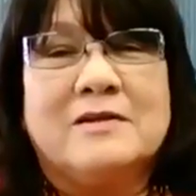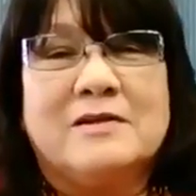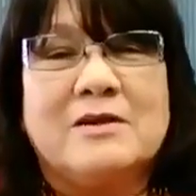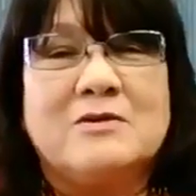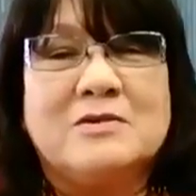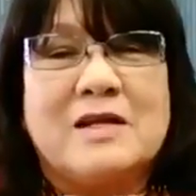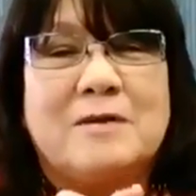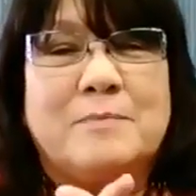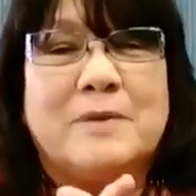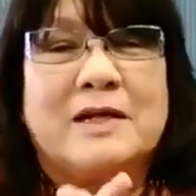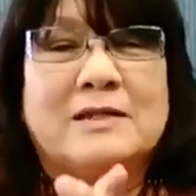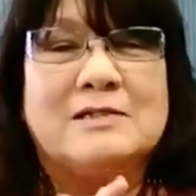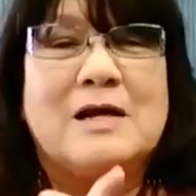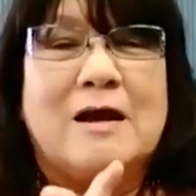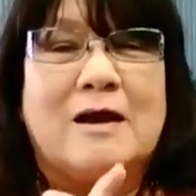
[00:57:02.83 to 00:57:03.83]
There's that
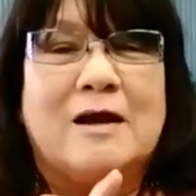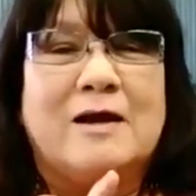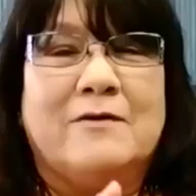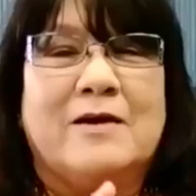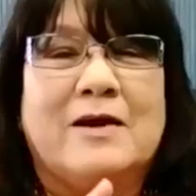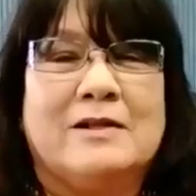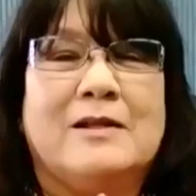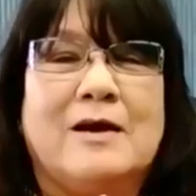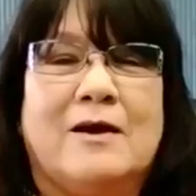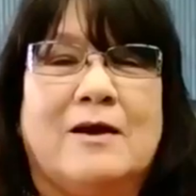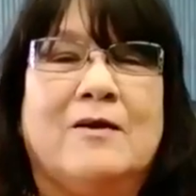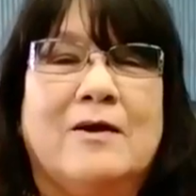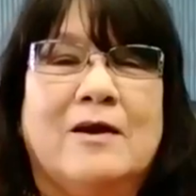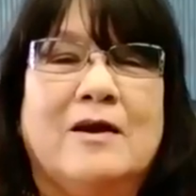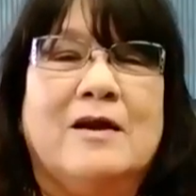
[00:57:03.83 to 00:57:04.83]
big tie right
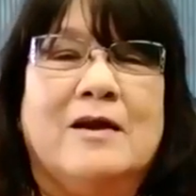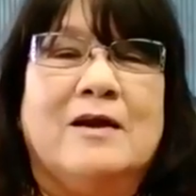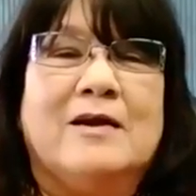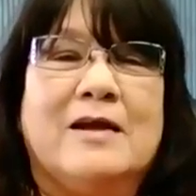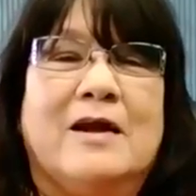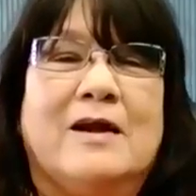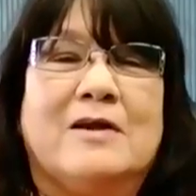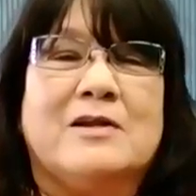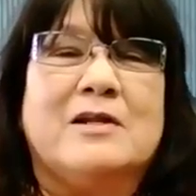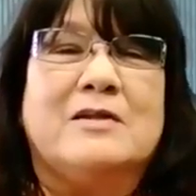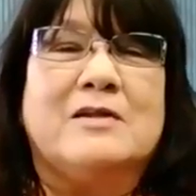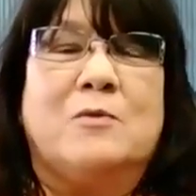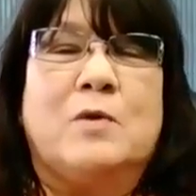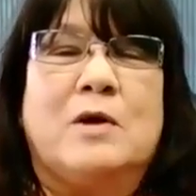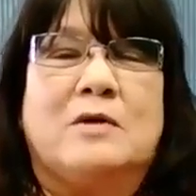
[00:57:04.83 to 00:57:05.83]
there. Yeah,
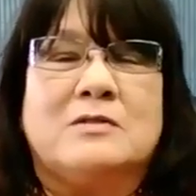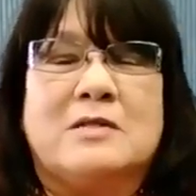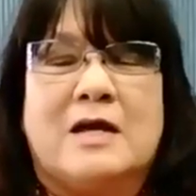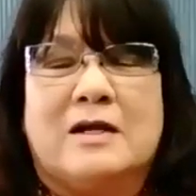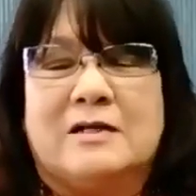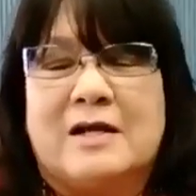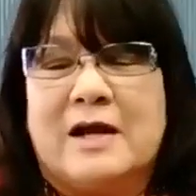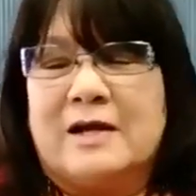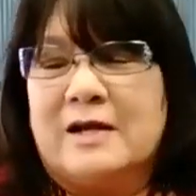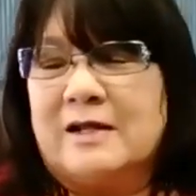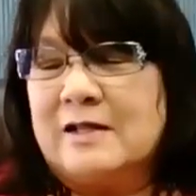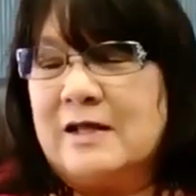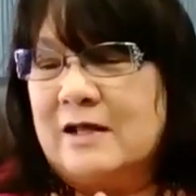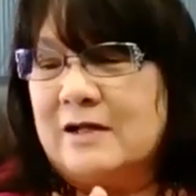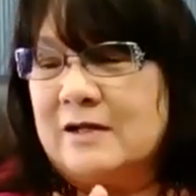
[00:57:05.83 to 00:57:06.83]
that well said,
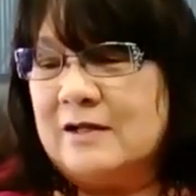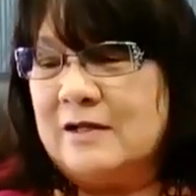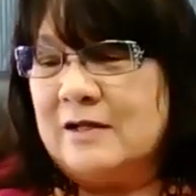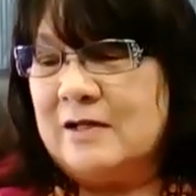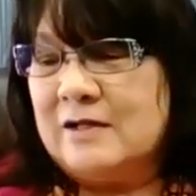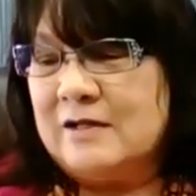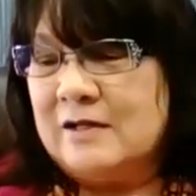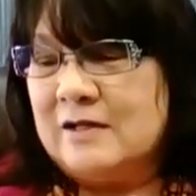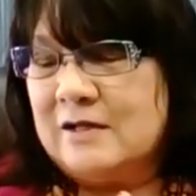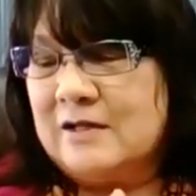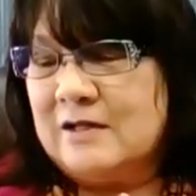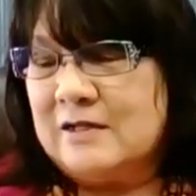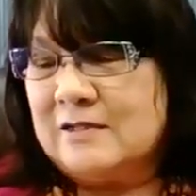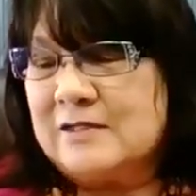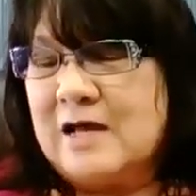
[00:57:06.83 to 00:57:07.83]
Katie. That it
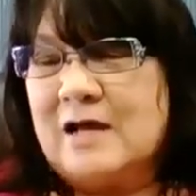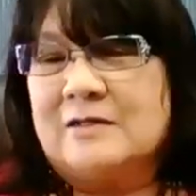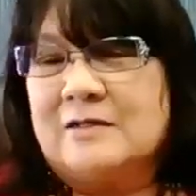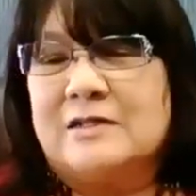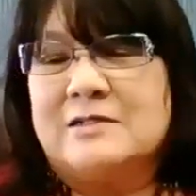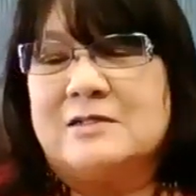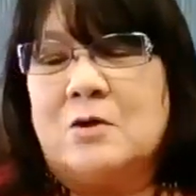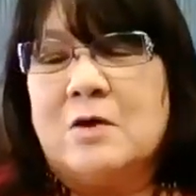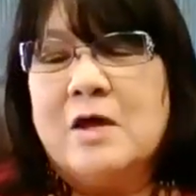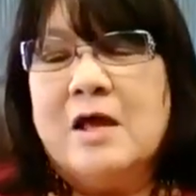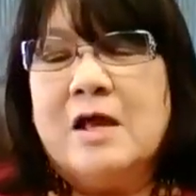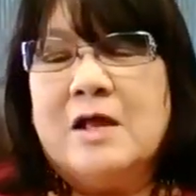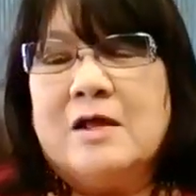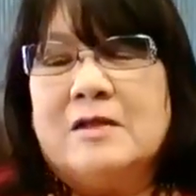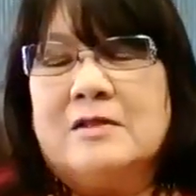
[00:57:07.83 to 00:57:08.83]
exactly. So
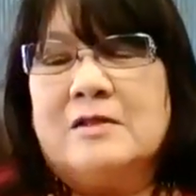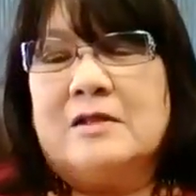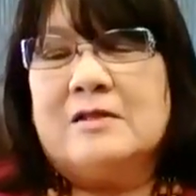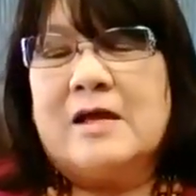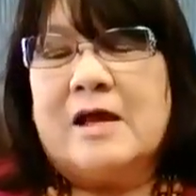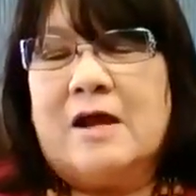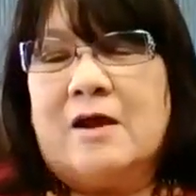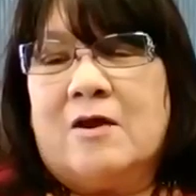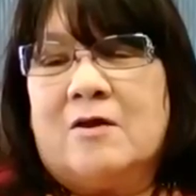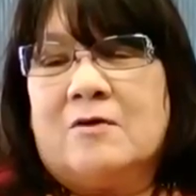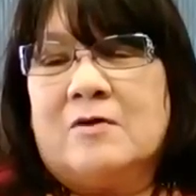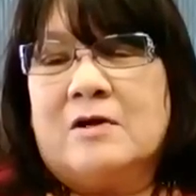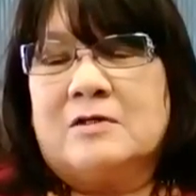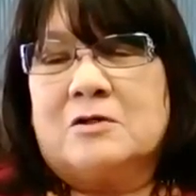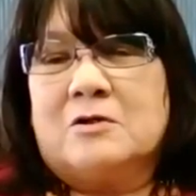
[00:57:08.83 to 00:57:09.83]

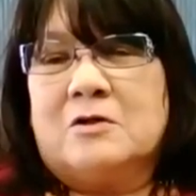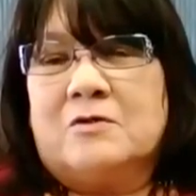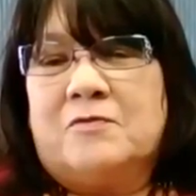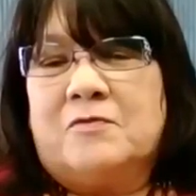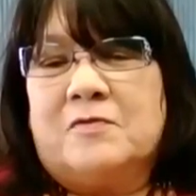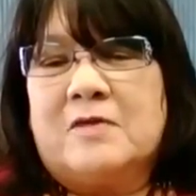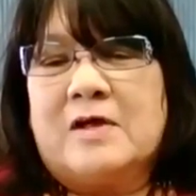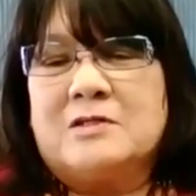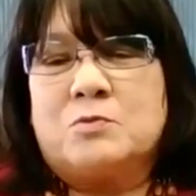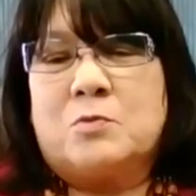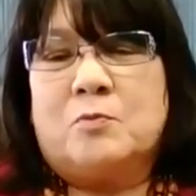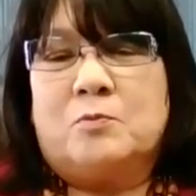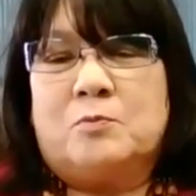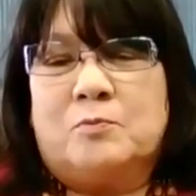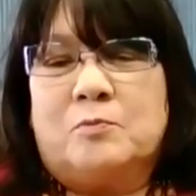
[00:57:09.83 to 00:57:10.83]
there is a good. That's
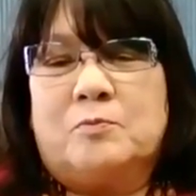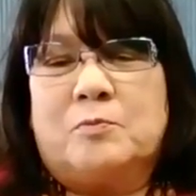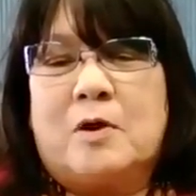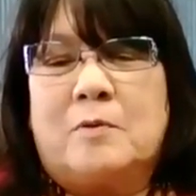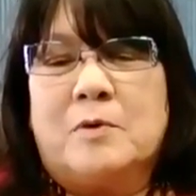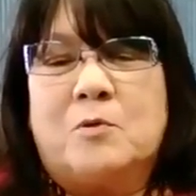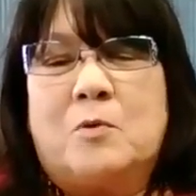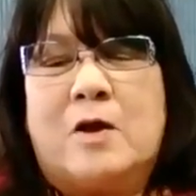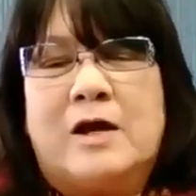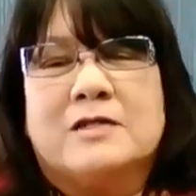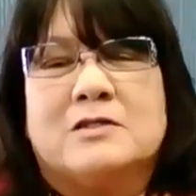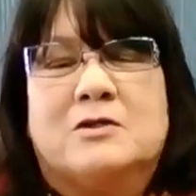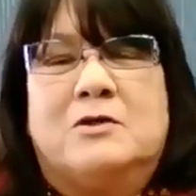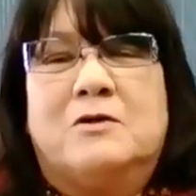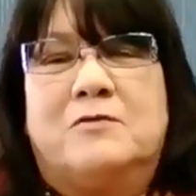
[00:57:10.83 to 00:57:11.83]
probably why
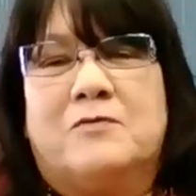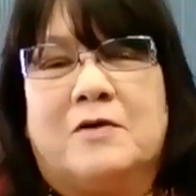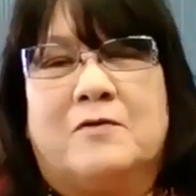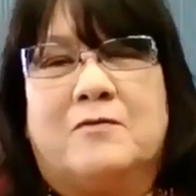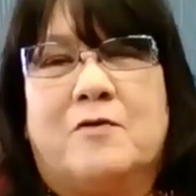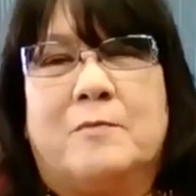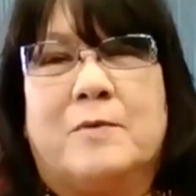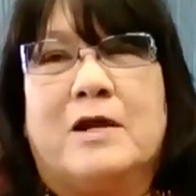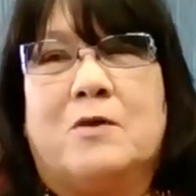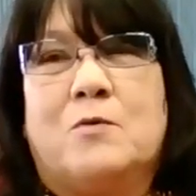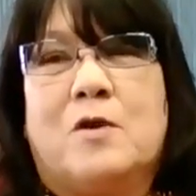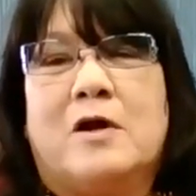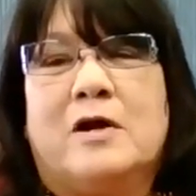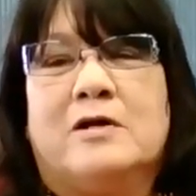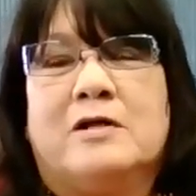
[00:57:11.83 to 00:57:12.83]
it's a good fit for me and
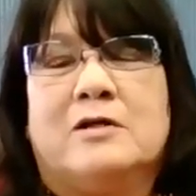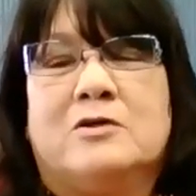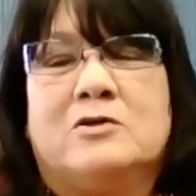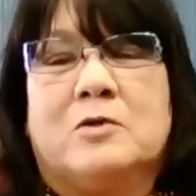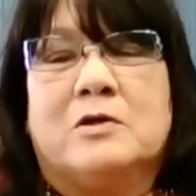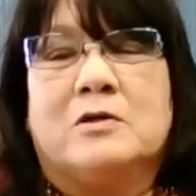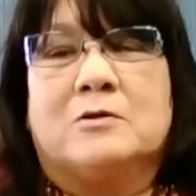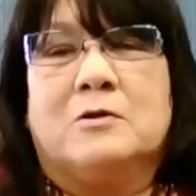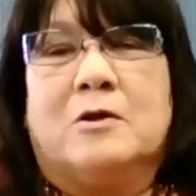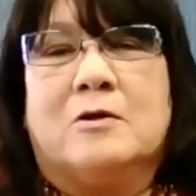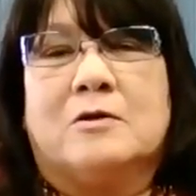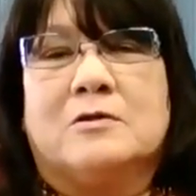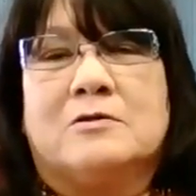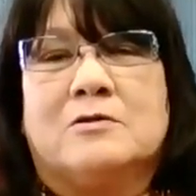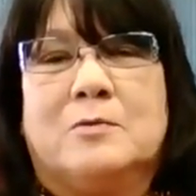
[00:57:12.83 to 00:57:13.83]
why I enjoy the
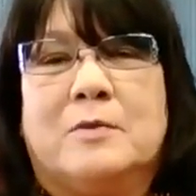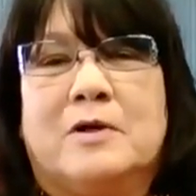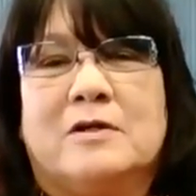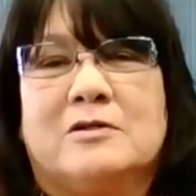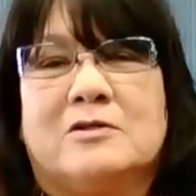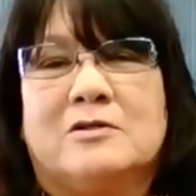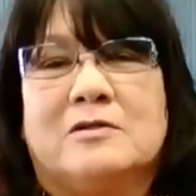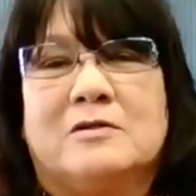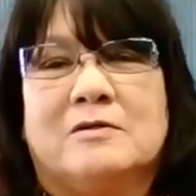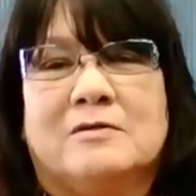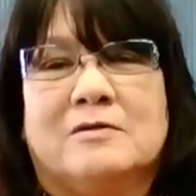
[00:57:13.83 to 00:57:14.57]
Clark so much.